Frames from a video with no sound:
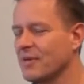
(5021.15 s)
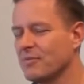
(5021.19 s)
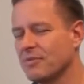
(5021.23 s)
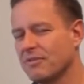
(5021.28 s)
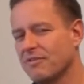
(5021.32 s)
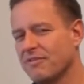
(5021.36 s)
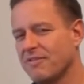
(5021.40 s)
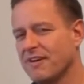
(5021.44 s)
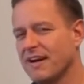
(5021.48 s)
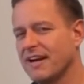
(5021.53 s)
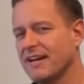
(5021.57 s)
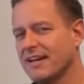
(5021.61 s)
you
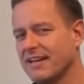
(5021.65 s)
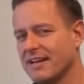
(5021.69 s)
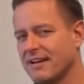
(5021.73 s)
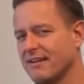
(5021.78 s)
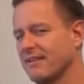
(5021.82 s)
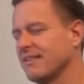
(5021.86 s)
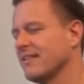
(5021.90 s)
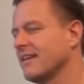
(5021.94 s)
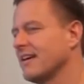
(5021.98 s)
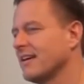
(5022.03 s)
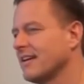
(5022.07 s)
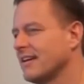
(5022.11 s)
will find
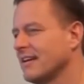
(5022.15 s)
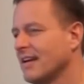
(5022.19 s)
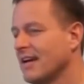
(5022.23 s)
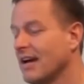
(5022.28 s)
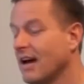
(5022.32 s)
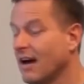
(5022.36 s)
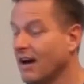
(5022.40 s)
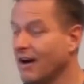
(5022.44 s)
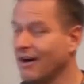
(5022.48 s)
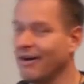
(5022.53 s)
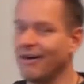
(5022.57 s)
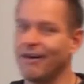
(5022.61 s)
out that
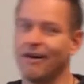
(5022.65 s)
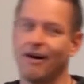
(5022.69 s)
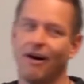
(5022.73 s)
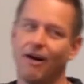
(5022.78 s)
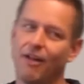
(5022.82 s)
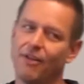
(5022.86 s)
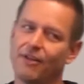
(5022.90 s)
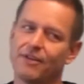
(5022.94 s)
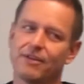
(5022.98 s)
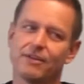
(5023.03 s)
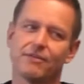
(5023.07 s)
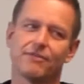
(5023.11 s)

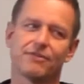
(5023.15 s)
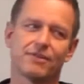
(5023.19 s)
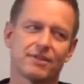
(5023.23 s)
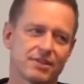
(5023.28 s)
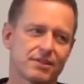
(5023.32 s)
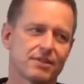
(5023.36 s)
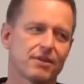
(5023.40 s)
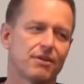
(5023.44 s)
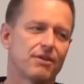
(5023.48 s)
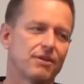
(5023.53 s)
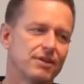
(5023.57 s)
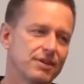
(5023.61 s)
all the
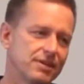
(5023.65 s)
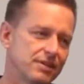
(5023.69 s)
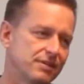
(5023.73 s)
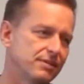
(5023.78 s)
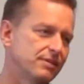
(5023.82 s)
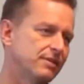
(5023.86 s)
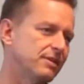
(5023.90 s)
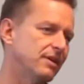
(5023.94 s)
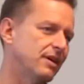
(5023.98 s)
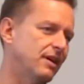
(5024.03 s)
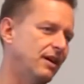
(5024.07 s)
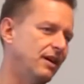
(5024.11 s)
different
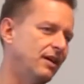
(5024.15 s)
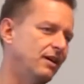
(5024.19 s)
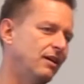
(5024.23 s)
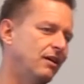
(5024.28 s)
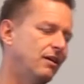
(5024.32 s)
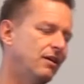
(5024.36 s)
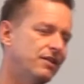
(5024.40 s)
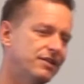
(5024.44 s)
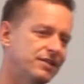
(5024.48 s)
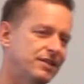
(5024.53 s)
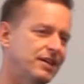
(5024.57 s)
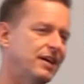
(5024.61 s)
stories you tell,
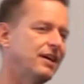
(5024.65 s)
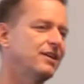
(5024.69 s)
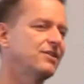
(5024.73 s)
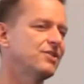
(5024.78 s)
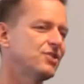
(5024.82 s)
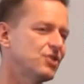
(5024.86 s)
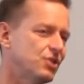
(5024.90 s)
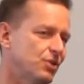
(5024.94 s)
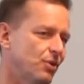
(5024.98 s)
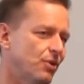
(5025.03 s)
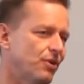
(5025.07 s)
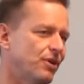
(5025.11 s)
all the
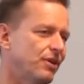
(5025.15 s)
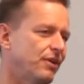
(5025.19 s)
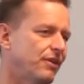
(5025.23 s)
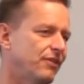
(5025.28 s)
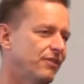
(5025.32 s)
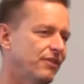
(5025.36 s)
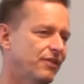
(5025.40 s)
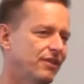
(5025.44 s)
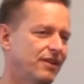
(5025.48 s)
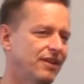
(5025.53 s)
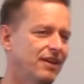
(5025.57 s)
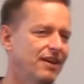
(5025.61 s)
10
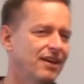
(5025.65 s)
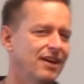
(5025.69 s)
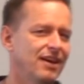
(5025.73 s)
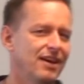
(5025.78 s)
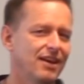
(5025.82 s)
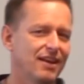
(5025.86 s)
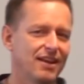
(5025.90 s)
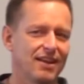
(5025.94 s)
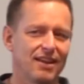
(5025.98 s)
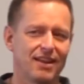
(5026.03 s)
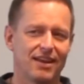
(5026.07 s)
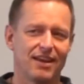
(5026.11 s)
stories,
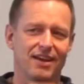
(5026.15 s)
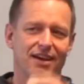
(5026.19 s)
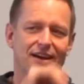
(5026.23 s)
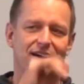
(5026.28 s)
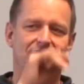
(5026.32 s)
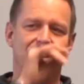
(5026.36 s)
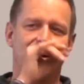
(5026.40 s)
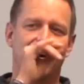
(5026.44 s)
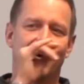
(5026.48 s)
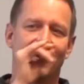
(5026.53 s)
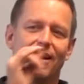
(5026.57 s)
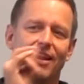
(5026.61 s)

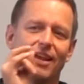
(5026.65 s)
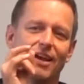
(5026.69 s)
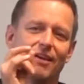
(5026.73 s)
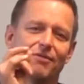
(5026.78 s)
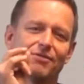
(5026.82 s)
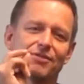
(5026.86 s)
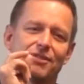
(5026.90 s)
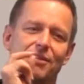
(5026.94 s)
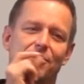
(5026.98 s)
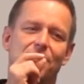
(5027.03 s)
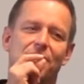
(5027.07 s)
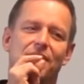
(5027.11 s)
they all
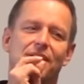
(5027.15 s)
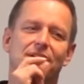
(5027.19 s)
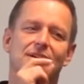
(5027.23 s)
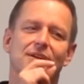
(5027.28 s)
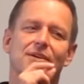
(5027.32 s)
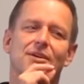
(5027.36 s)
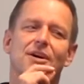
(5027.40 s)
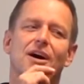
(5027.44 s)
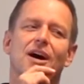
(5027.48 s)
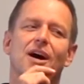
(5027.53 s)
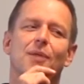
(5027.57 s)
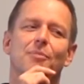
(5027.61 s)
have something
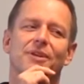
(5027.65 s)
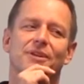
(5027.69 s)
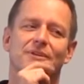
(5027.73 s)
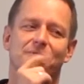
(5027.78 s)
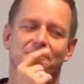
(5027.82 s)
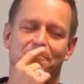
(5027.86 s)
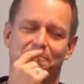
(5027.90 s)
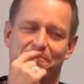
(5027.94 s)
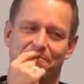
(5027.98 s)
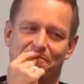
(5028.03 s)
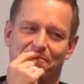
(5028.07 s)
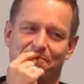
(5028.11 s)
in
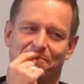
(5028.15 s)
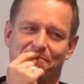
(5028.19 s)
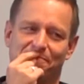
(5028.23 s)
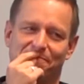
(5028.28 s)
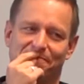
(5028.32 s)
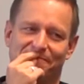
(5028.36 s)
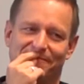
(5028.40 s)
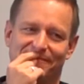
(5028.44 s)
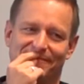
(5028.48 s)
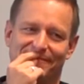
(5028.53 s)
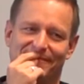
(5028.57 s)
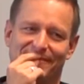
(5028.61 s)
common.
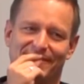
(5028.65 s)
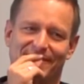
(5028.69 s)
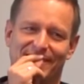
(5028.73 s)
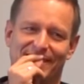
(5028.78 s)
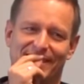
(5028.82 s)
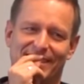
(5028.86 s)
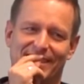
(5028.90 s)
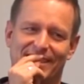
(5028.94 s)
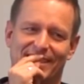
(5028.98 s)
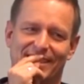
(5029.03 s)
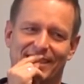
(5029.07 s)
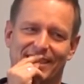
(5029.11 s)

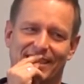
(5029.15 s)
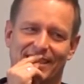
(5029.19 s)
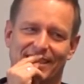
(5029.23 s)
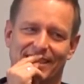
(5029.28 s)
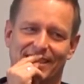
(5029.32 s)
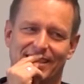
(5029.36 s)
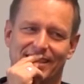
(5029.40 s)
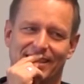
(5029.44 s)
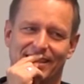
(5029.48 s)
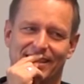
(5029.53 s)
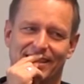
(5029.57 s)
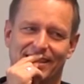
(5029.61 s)

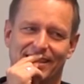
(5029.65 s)
Yeah.